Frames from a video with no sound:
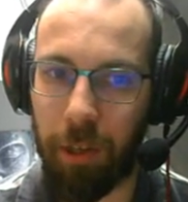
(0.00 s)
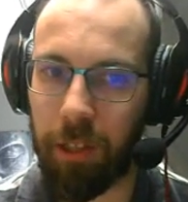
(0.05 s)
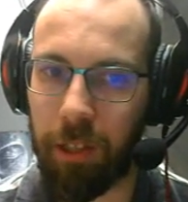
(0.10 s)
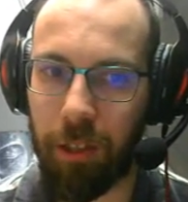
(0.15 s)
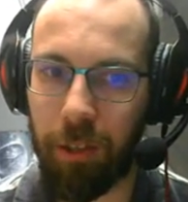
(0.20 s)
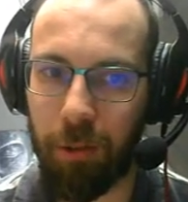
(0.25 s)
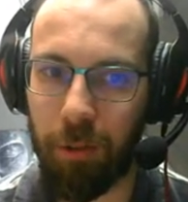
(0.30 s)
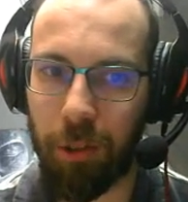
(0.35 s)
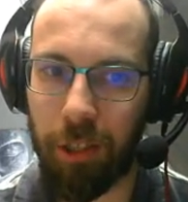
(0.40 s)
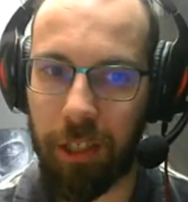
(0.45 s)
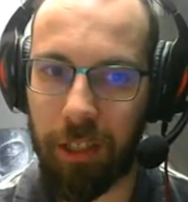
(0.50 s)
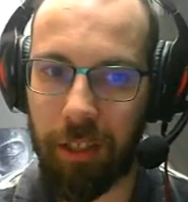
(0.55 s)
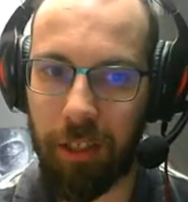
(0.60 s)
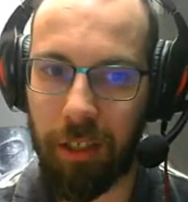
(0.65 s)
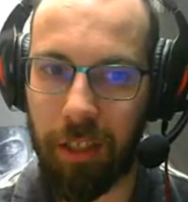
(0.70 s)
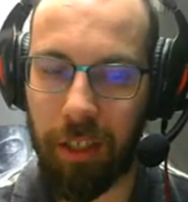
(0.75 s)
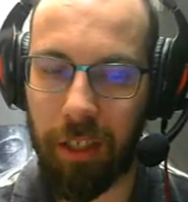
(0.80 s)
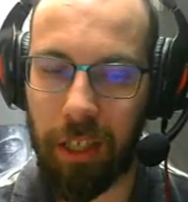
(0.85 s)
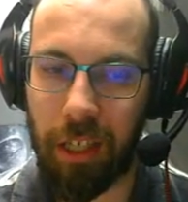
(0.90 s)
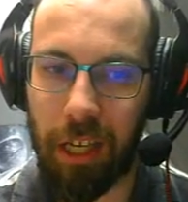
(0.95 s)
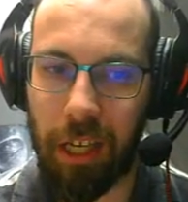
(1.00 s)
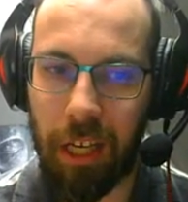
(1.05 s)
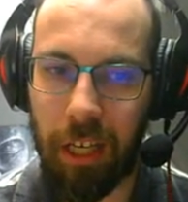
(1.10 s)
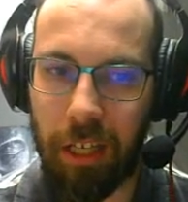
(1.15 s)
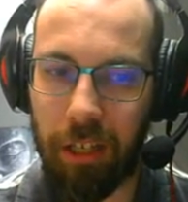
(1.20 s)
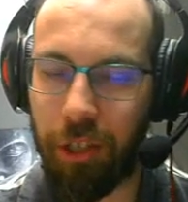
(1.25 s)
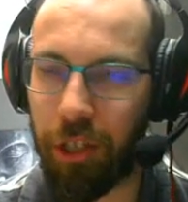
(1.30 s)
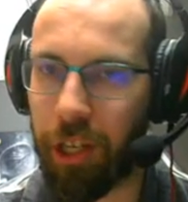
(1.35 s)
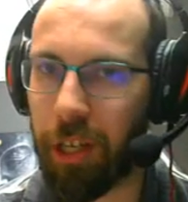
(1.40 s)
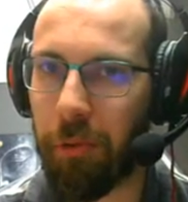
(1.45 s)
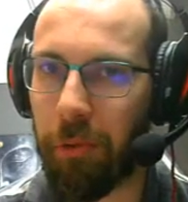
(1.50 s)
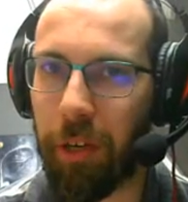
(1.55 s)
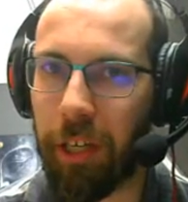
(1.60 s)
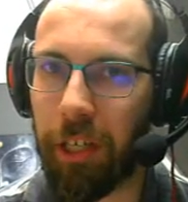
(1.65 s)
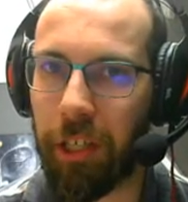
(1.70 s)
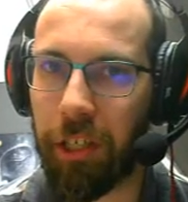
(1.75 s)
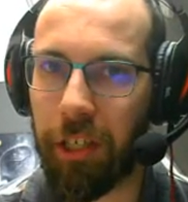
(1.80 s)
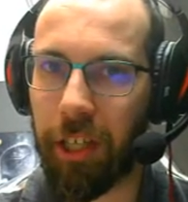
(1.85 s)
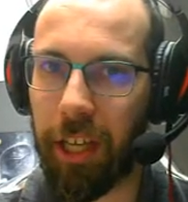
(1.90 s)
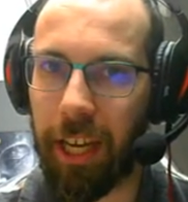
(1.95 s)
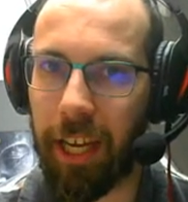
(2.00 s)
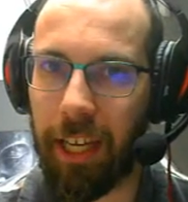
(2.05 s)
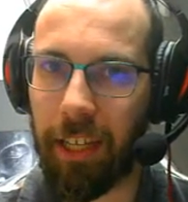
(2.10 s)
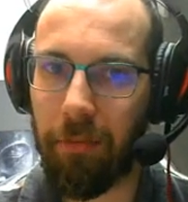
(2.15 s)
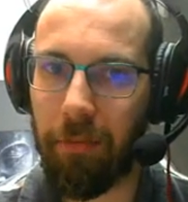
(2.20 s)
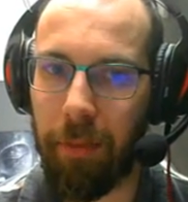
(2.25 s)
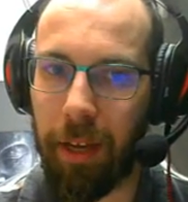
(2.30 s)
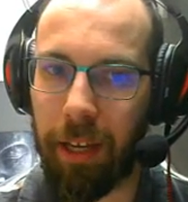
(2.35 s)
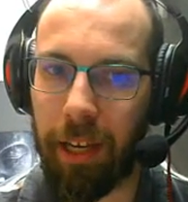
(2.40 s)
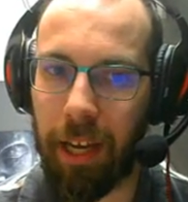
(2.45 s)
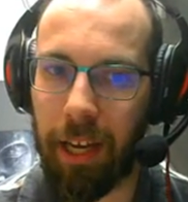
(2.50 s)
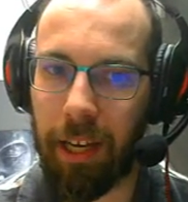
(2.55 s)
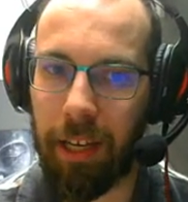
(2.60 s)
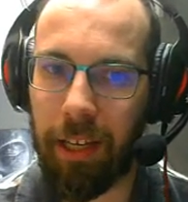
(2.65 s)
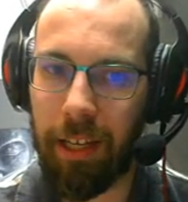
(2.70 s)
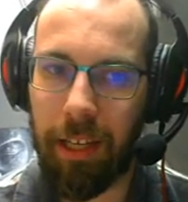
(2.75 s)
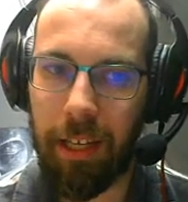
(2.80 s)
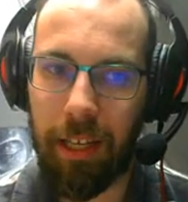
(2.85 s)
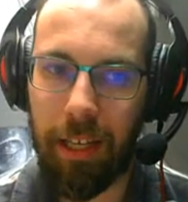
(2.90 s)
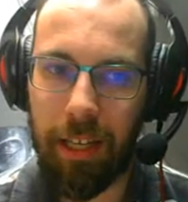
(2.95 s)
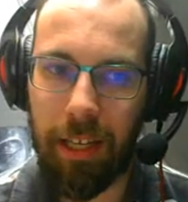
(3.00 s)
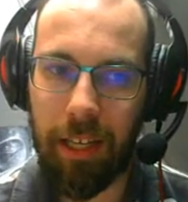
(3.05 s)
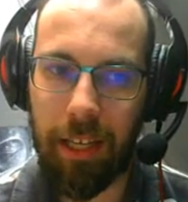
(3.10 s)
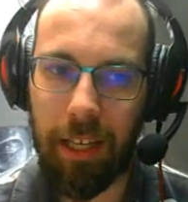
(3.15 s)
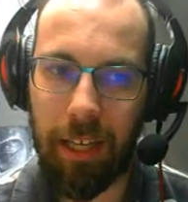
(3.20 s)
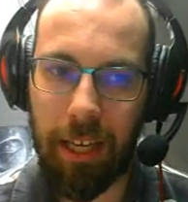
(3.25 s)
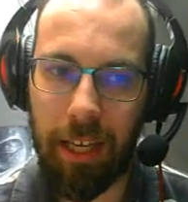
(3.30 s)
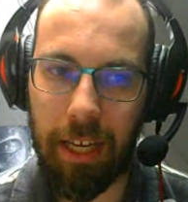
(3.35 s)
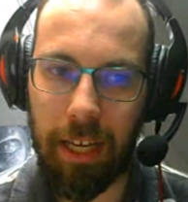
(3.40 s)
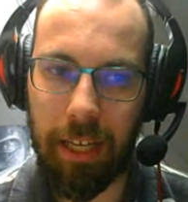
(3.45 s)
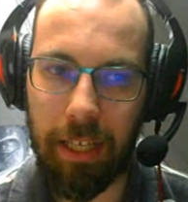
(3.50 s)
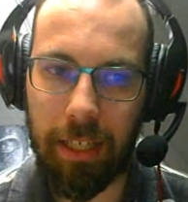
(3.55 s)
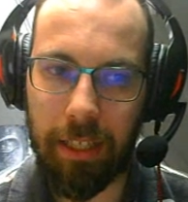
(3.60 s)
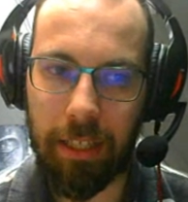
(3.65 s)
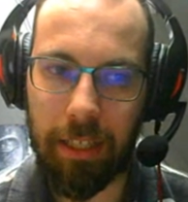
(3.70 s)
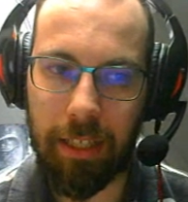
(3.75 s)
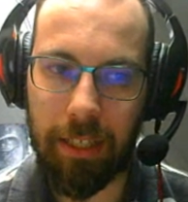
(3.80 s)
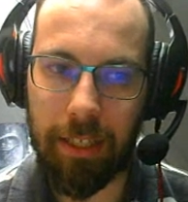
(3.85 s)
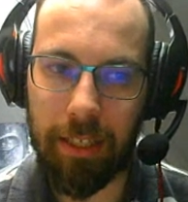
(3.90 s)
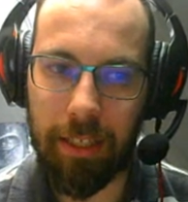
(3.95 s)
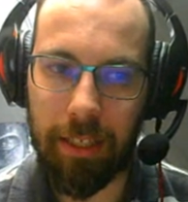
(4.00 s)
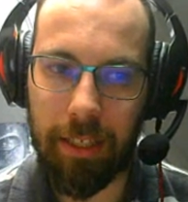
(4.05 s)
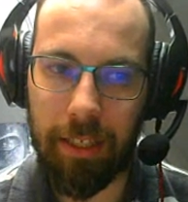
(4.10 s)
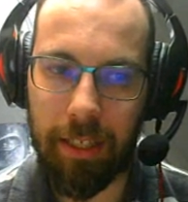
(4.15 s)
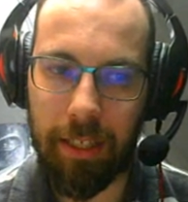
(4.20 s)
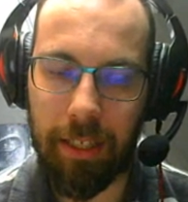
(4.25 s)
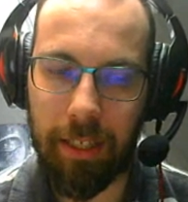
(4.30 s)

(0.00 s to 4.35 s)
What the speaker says: And I want to use it in the Generation 8 meta. And